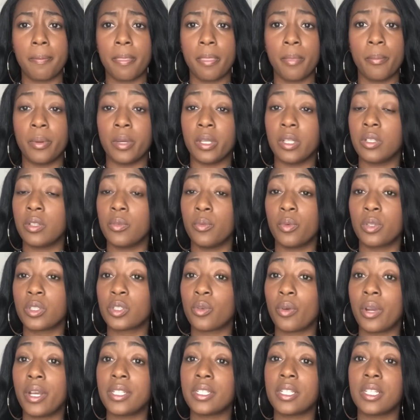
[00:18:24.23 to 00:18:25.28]
But what's
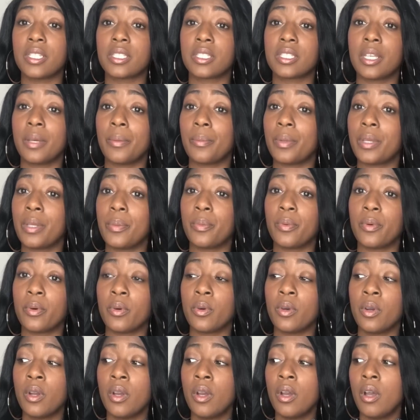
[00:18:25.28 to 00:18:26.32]
crazy is some
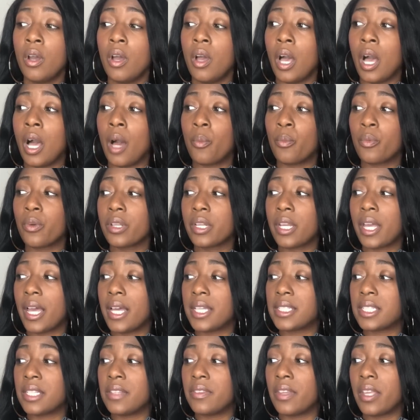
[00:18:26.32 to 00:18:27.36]
people, I'm
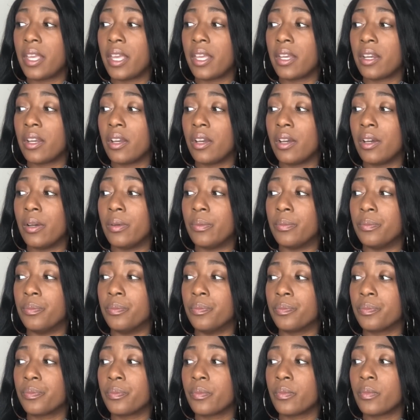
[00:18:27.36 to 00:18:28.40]
realizing
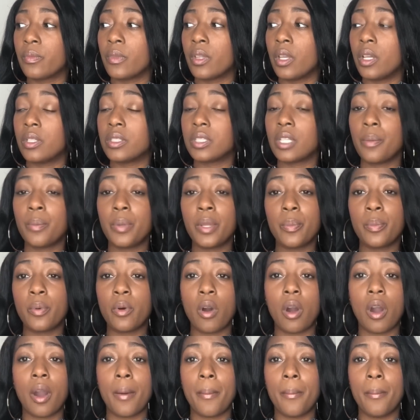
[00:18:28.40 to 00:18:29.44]
that some people
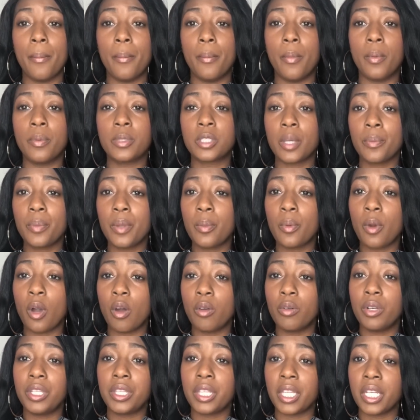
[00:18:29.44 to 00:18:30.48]

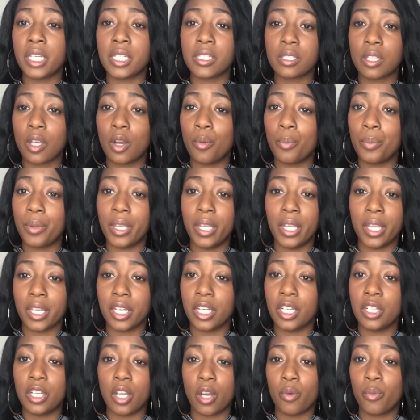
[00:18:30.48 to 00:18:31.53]
only think so big, and
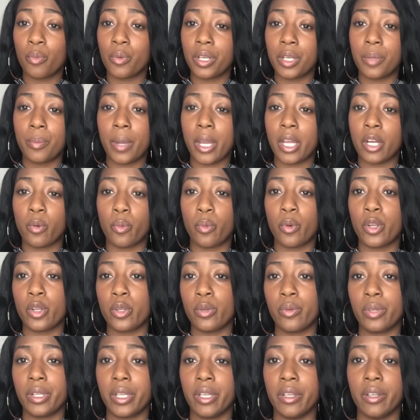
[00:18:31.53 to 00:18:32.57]
it don't really matter where
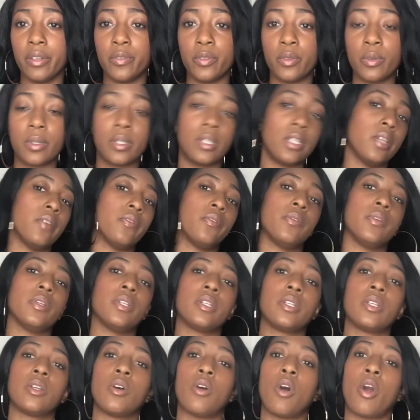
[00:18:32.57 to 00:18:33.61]
you live. You can live
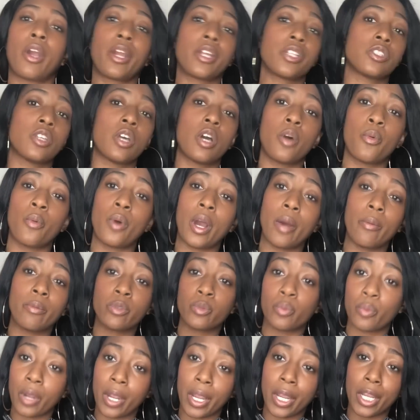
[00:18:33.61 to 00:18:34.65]
in Arkansas, where I
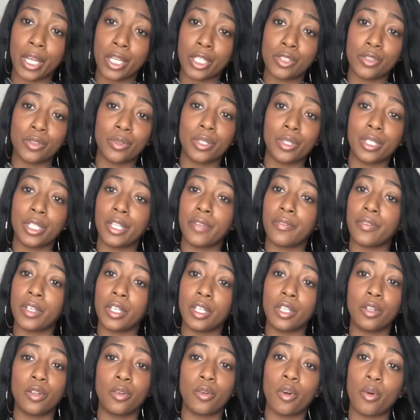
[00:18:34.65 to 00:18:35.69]
was raised. You can live in
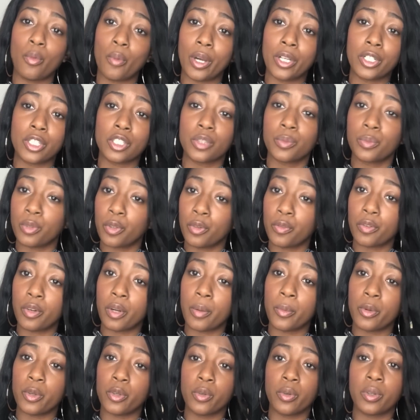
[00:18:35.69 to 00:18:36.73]
Illinois, where I just moved
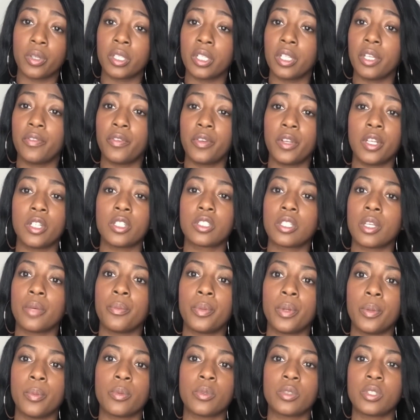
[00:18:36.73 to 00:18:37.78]
from, or you can live here. Some
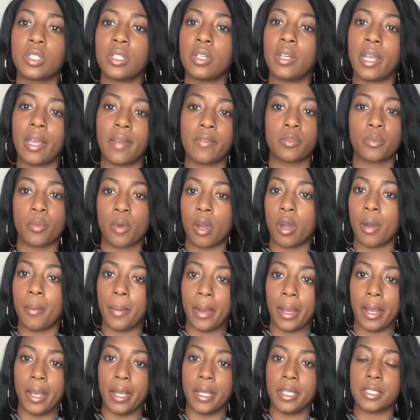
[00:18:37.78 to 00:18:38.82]
people still have small
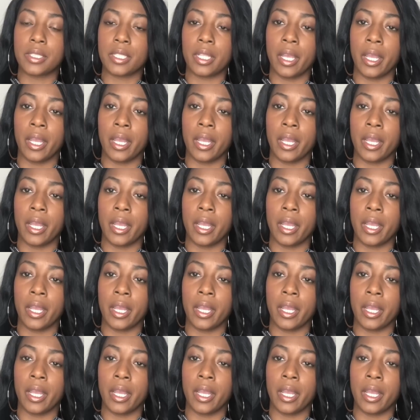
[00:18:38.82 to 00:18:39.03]
minds.